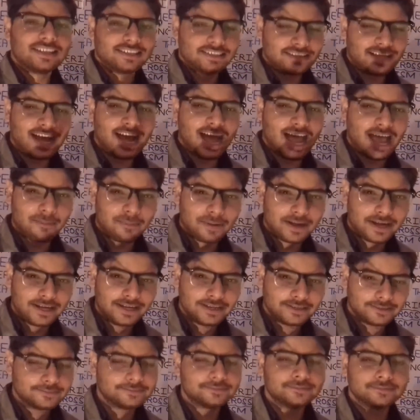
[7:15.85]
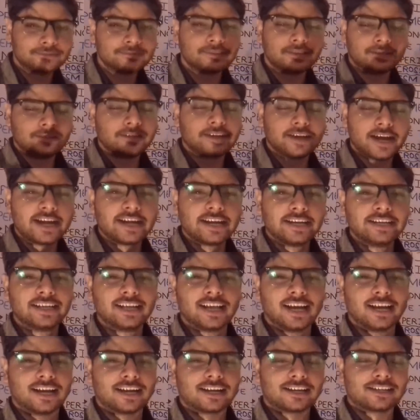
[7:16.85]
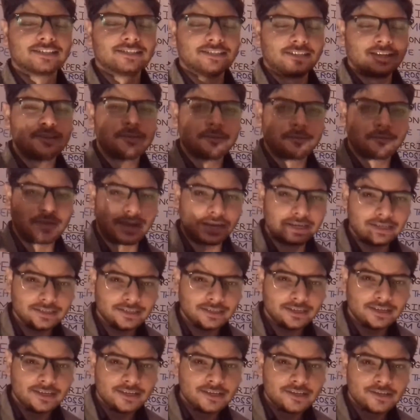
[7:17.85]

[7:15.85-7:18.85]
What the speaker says: The hybrid red in color. Fine.